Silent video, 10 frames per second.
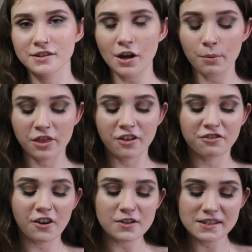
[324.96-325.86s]
so the
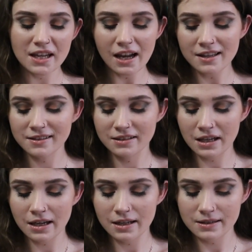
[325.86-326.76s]
first thing I
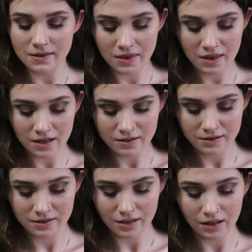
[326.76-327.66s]
see is
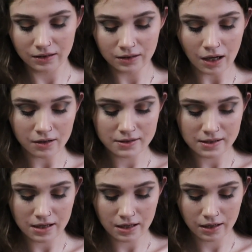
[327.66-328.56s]
this
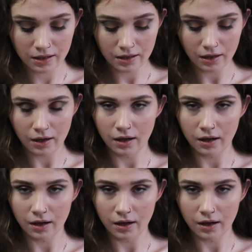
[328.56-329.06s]
Luxie